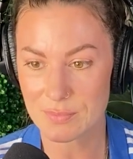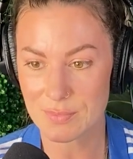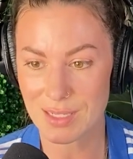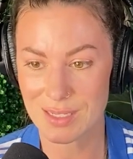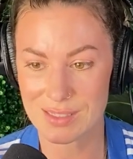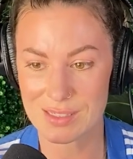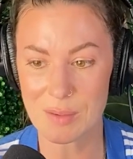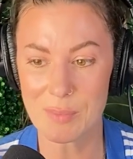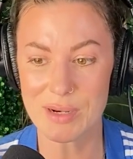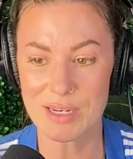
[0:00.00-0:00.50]

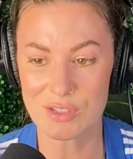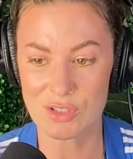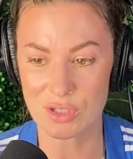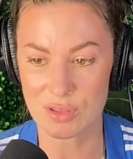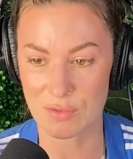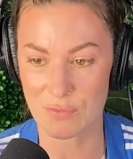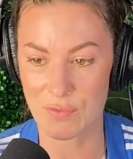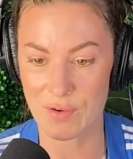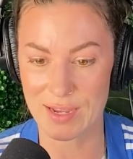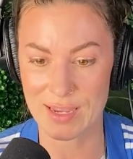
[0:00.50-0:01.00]
Somebody took
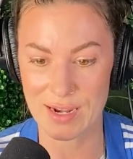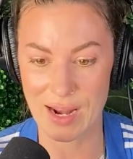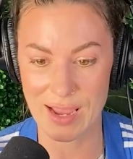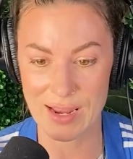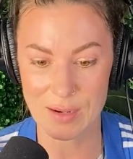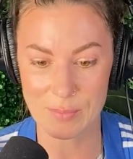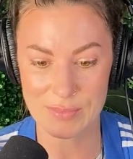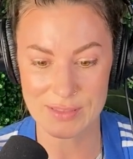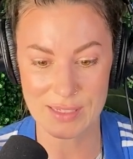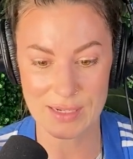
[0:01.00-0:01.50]
the freaking
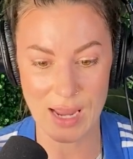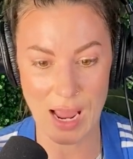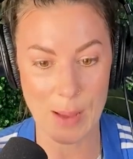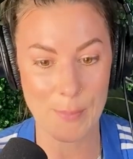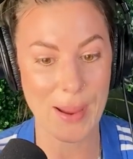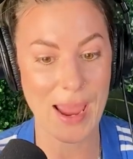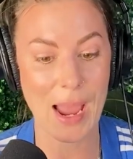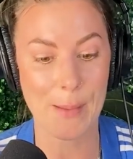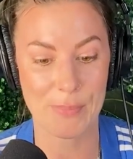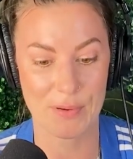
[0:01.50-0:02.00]
items, and
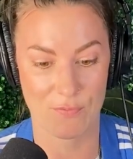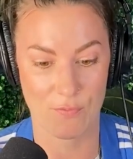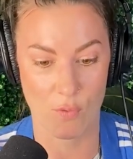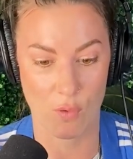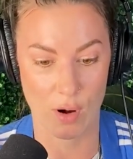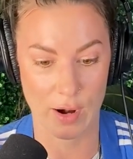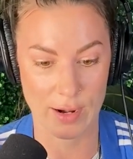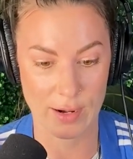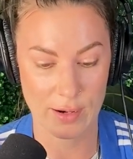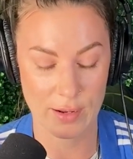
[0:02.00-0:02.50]
I'm happy
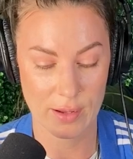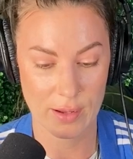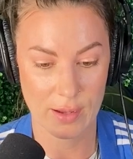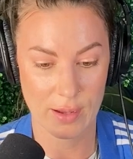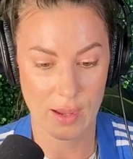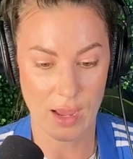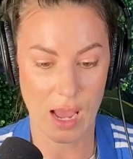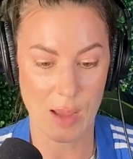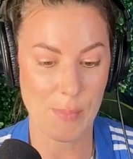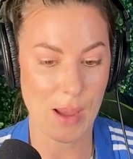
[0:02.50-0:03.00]
for it.
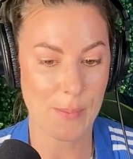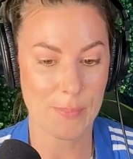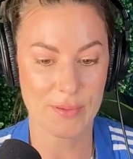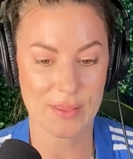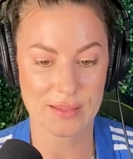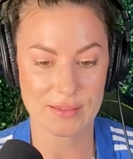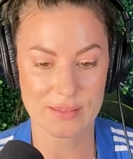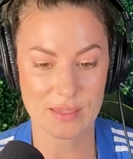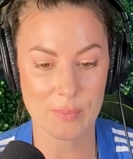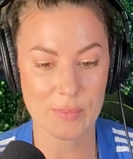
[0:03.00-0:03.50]
I'm happy
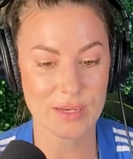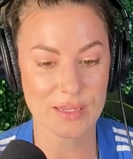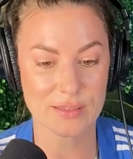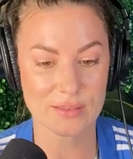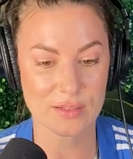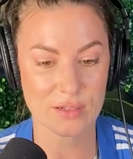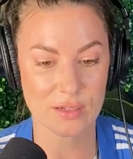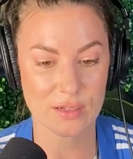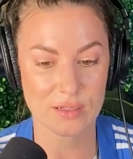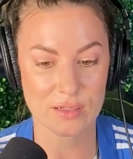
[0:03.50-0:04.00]
that
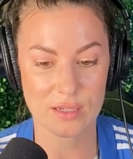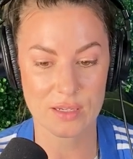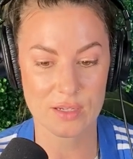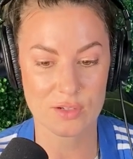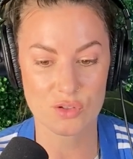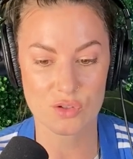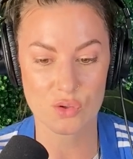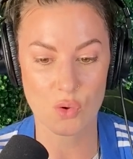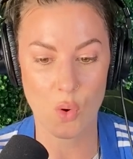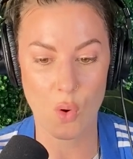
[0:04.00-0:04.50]
somebody's going to
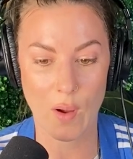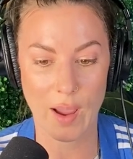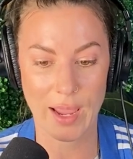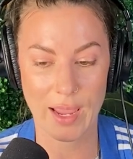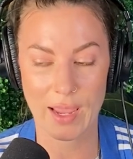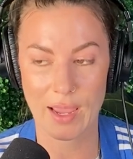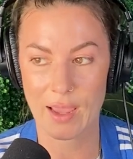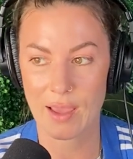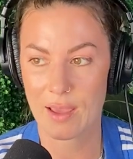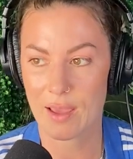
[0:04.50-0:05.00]

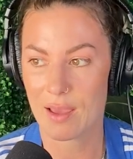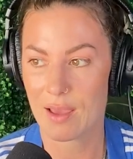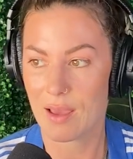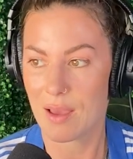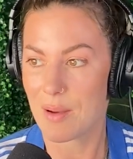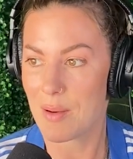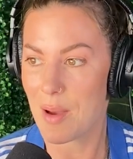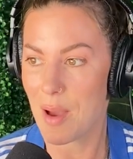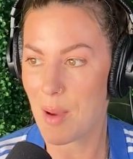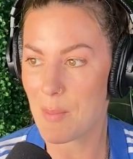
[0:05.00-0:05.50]
enjoy
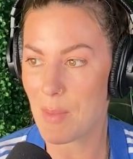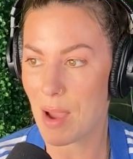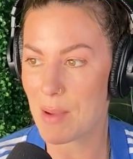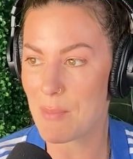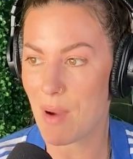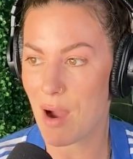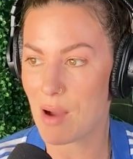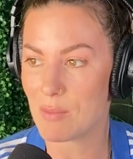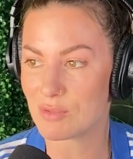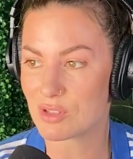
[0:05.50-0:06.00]
my
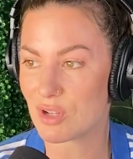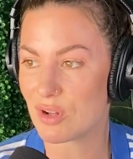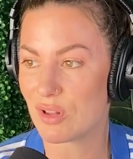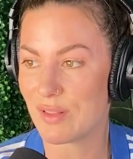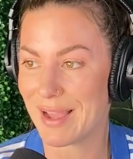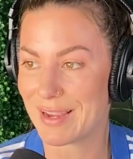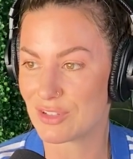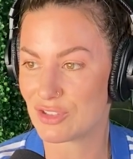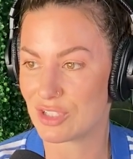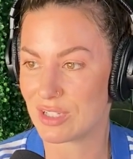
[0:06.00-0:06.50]
mom's
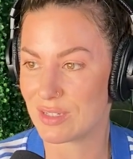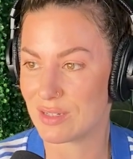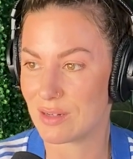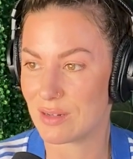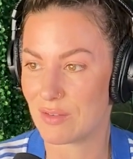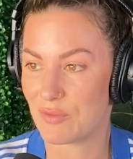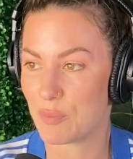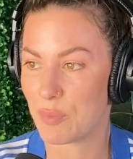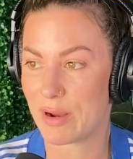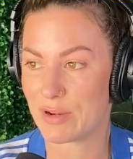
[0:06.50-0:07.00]
collection
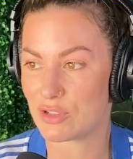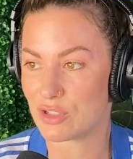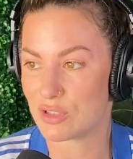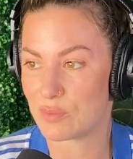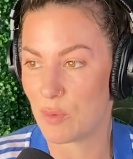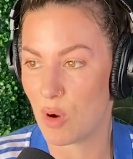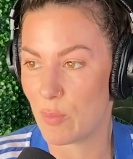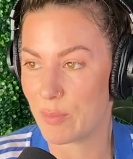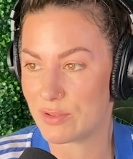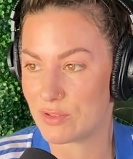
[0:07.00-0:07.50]
of precious
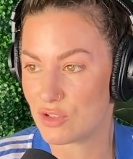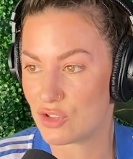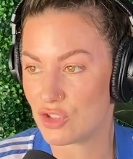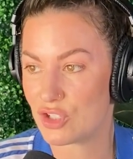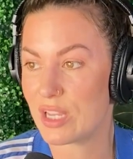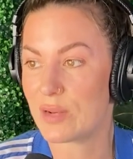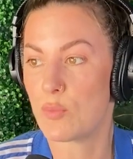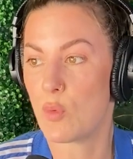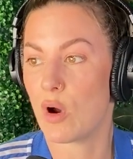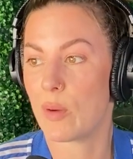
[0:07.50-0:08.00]
moments.
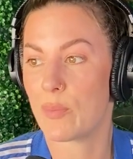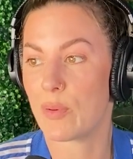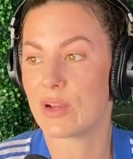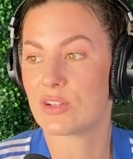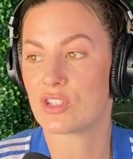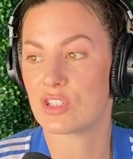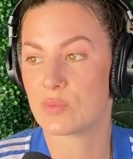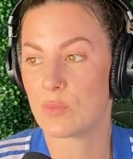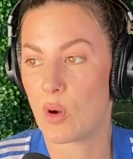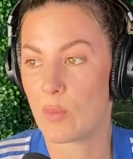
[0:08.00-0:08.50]
She had more
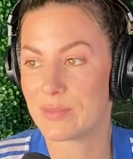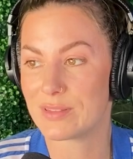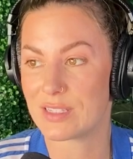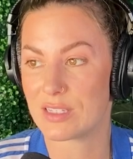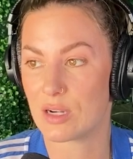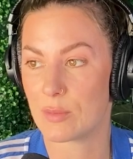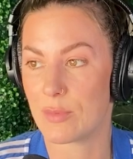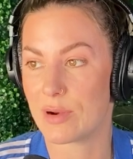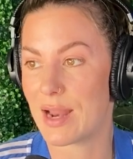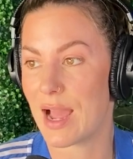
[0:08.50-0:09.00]
precious moments
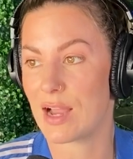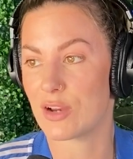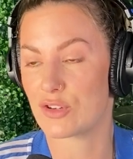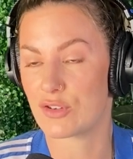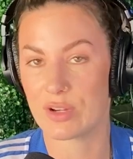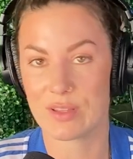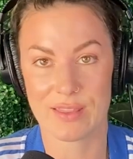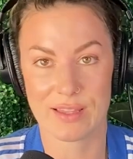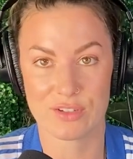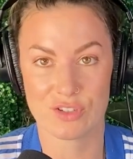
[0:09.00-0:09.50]
in her
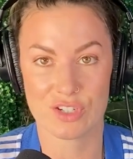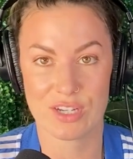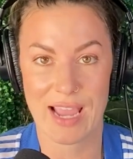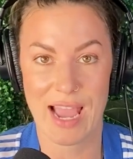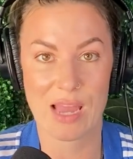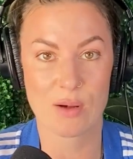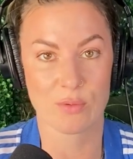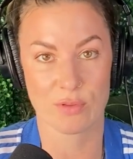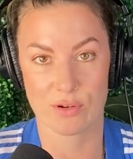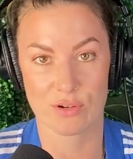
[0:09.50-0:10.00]
menagerie than she
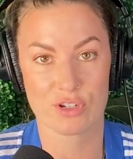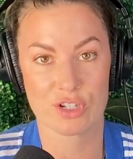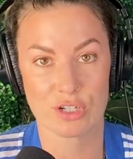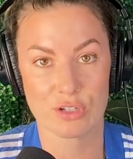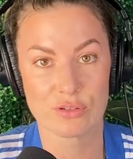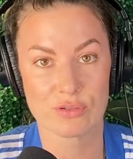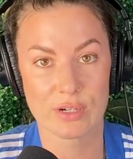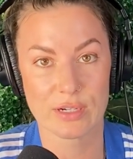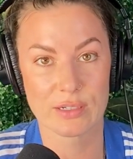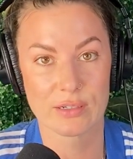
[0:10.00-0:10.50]
had with her
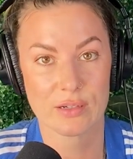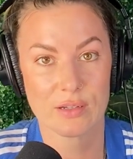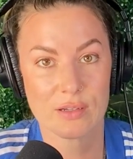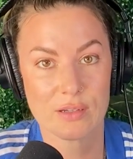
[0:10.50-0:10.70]
children.